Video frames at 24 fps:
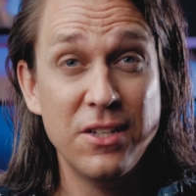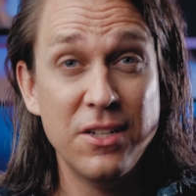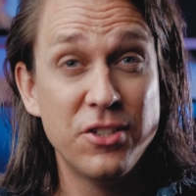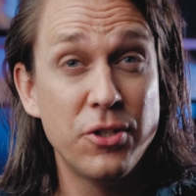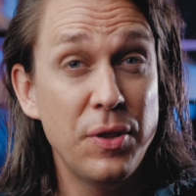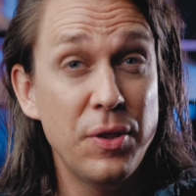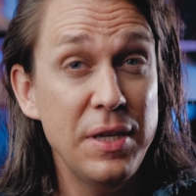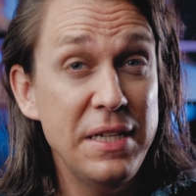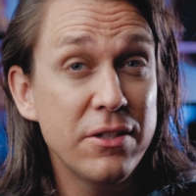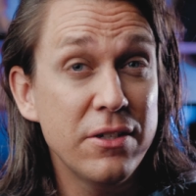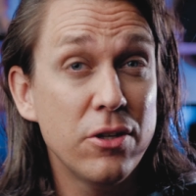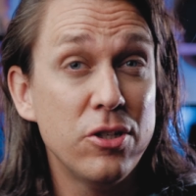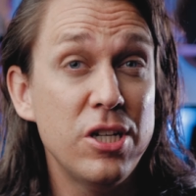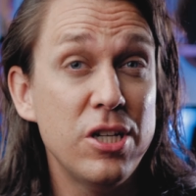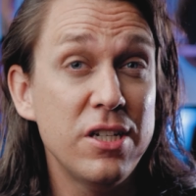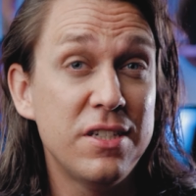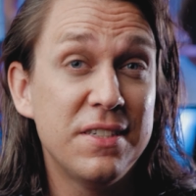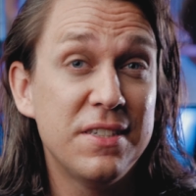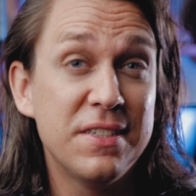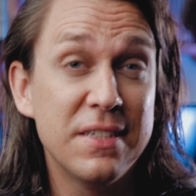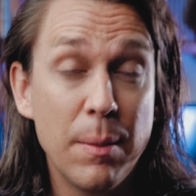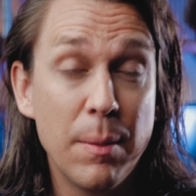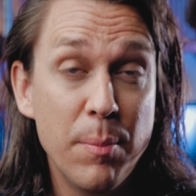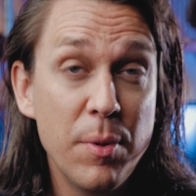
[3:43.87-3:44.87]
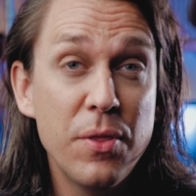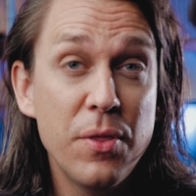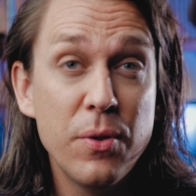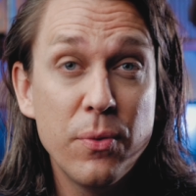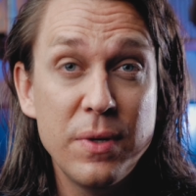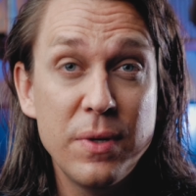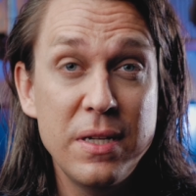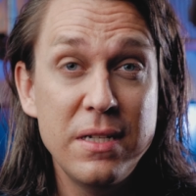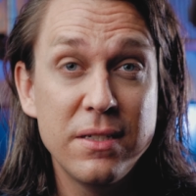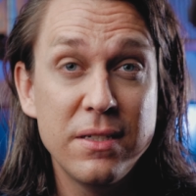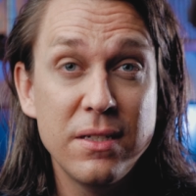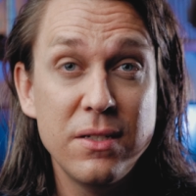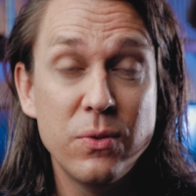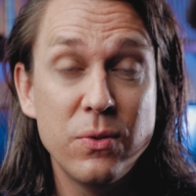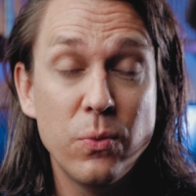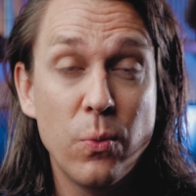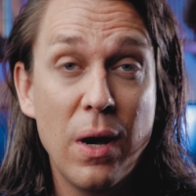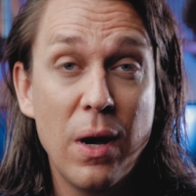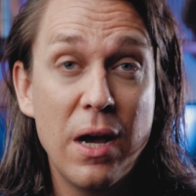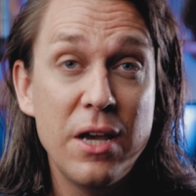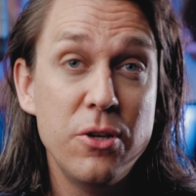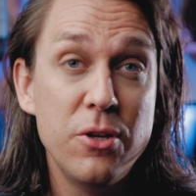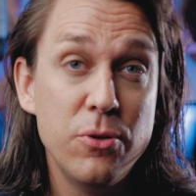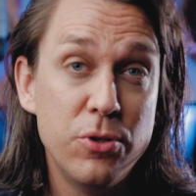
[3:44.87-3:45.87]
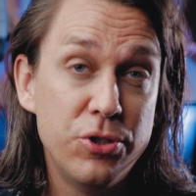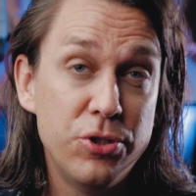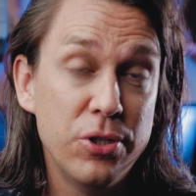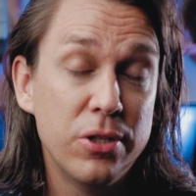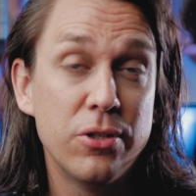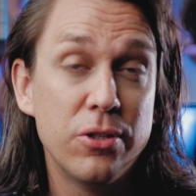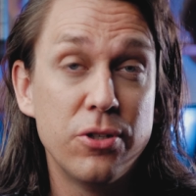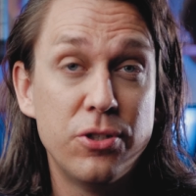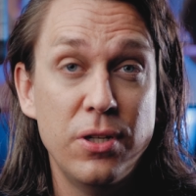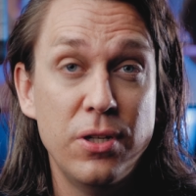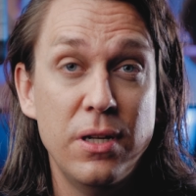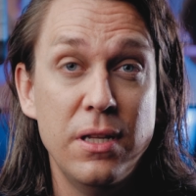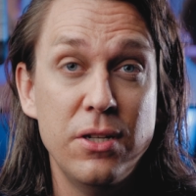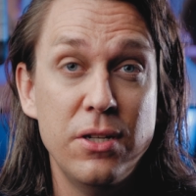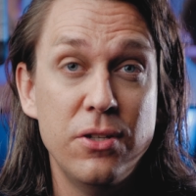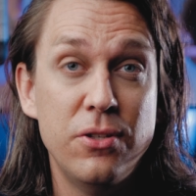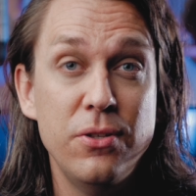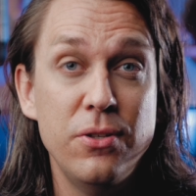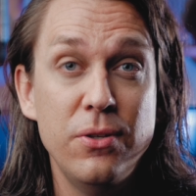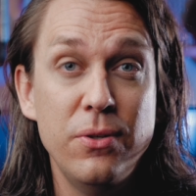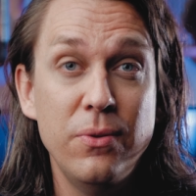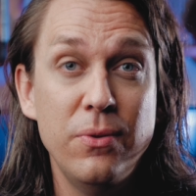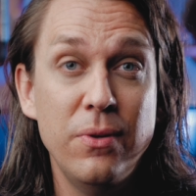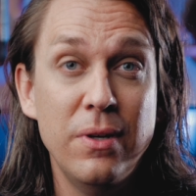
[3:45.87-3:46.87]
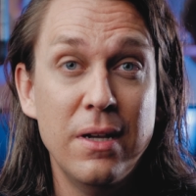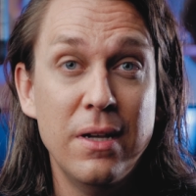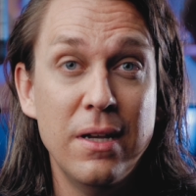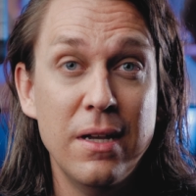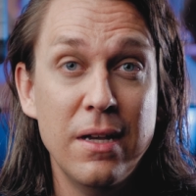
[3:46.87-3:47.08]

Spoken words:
So these are just some of the reasons why you should or shouldn't do